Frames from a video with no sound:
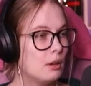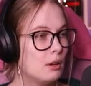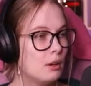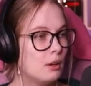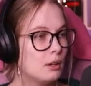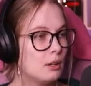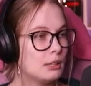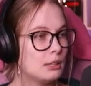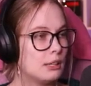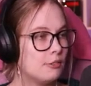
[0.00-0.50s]

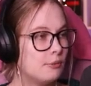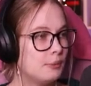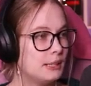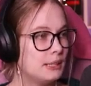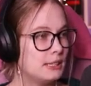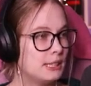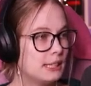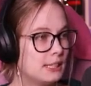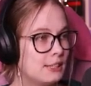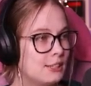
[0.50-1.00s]
Give me a
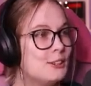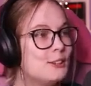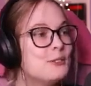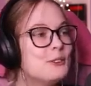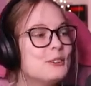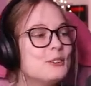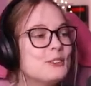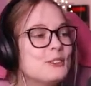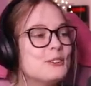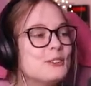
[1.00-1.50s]
second. No.
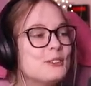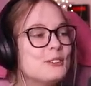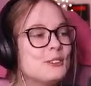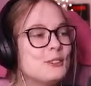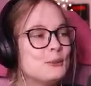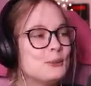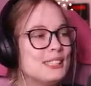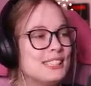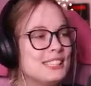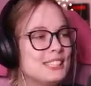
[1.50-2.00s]

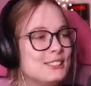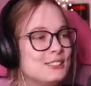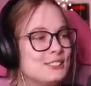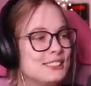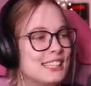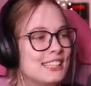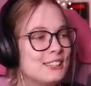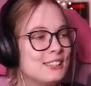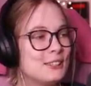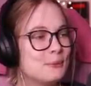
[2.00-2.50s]
We need to
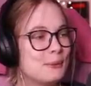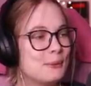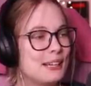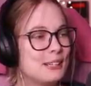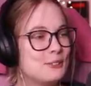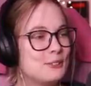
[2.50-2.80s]
say goodbye over